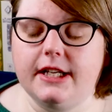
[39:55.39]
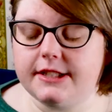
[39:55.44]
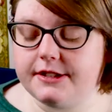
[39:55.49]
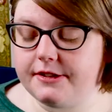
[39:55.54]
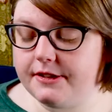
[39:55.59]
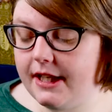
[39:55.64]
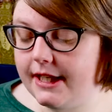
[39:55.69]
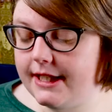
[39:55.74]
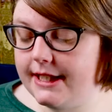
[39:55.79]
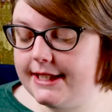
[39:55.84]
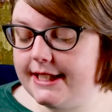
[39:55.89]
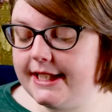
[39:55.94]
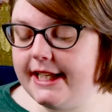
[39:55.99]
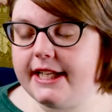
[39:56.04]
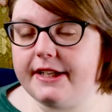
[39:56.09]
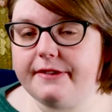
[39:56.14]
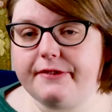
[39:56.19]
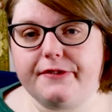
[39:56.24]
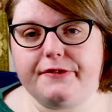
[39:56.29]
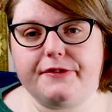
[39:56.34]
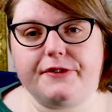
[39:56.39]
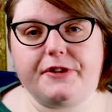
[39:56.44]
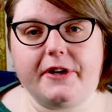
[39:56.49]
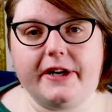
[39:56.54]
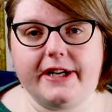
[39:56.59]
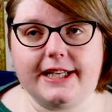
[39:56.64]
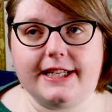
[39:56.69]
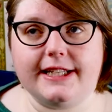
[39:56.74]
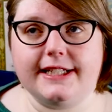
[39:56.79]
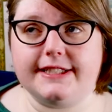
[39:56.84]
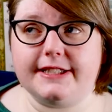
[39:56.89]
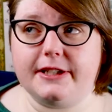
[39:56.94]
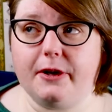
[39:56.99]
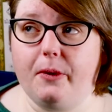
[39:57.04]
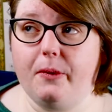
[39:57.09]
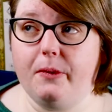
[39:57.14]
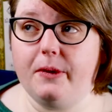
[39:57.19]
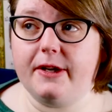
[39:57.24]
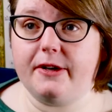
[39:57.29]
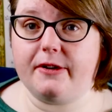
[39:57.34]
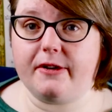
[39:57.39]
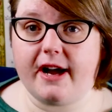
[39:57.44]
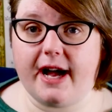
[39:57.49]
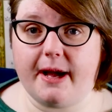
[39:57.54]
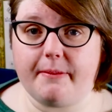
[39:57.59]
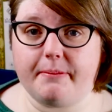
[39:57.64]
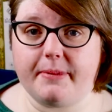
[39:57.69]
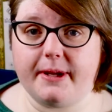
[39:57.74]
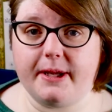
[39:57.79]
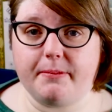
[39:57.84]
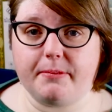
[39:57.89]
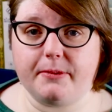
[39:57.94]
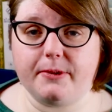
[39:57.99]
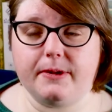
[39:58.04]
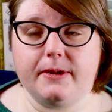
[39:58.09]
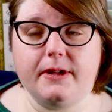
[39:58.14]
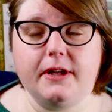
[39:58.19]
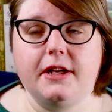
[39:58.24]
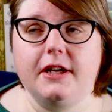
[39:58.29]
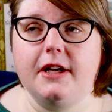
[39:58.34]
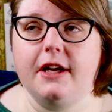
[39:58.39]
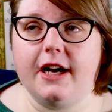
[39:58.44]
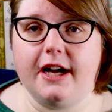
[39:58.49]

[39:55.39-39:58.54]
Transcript: So that is the end of the trade list. Holy crap, people.